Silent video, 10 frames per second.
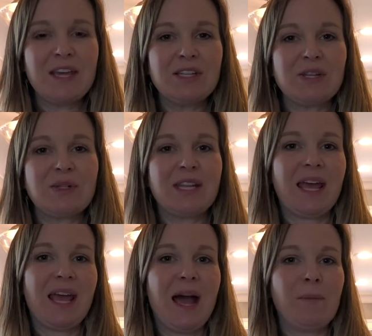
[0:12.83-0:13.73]
So
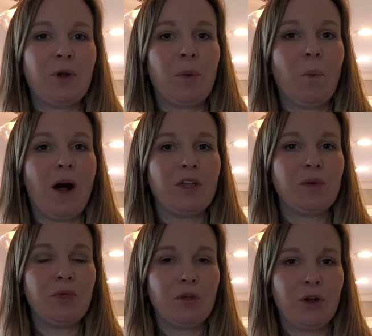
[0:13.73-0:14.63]
today I'm going to walk
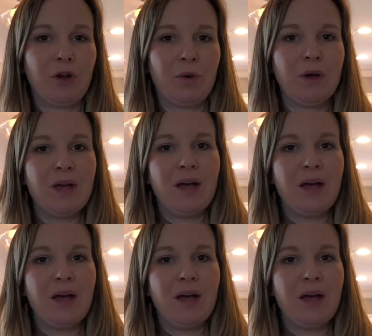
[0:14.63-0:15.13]
you through